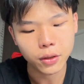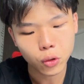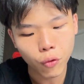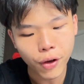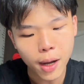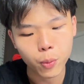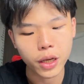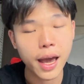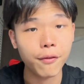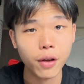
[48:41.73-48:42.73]
So far,
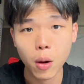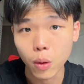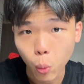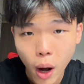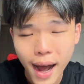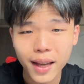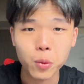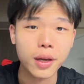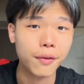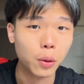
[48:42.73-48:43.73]
we have our y,
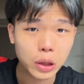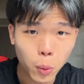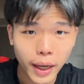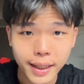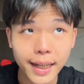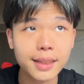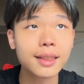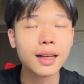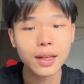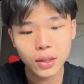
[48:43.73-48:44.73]
we have our dy dx.
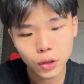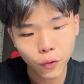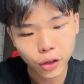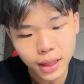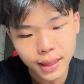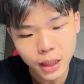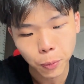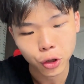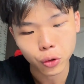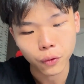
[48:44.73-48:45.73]
So for this next
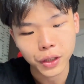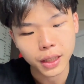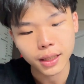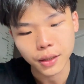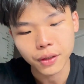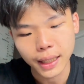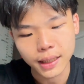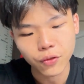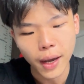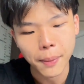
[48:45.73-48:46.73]
portion over here, given that
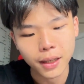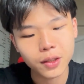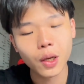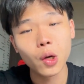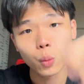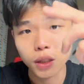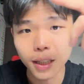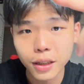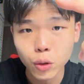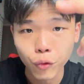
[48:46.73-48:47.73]
it's 5 marks, we
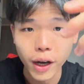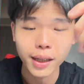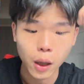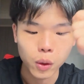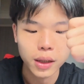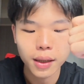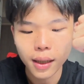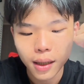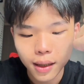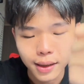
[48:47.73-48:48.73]
still need to find our
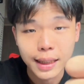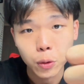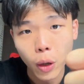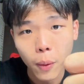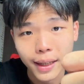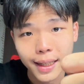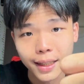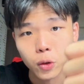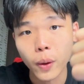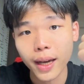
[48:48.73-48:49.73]
d square y
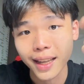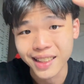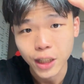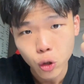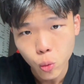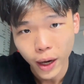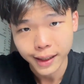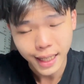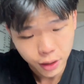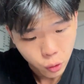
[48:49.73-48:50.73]
dx square and d cube y
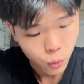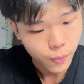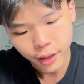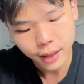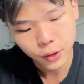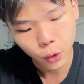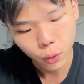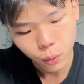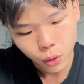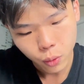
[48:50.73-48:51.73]
dx cube, right?
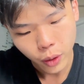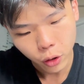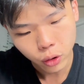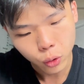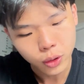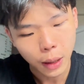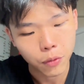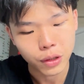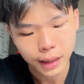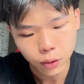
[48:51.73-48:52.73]
So we're going to use our
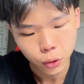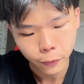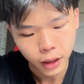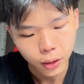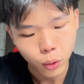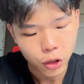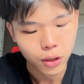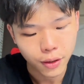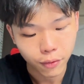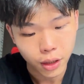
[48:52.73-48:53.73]
results over here to
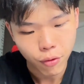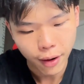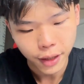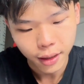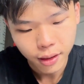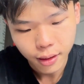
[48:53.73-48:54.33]
actually derive that.